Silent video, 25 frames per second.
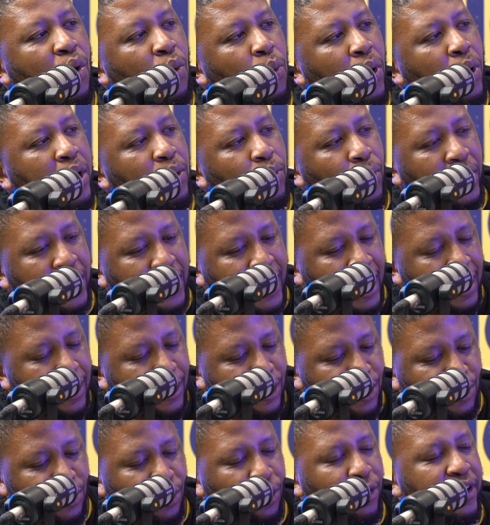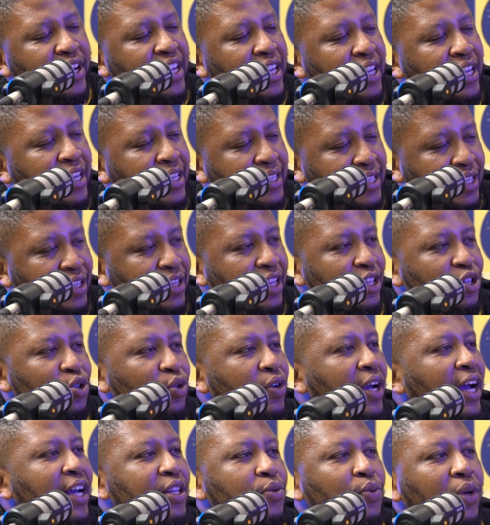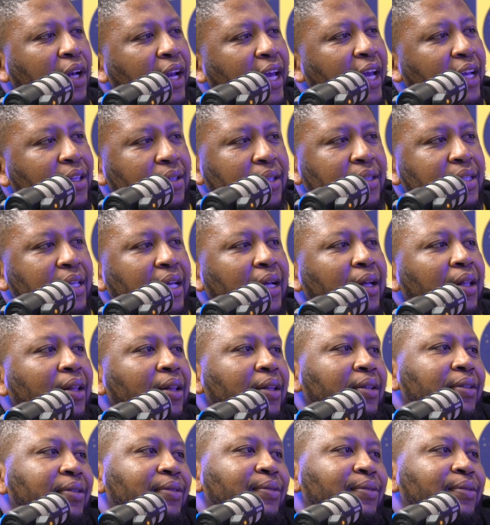What kind of story is it that you guys would like to tell?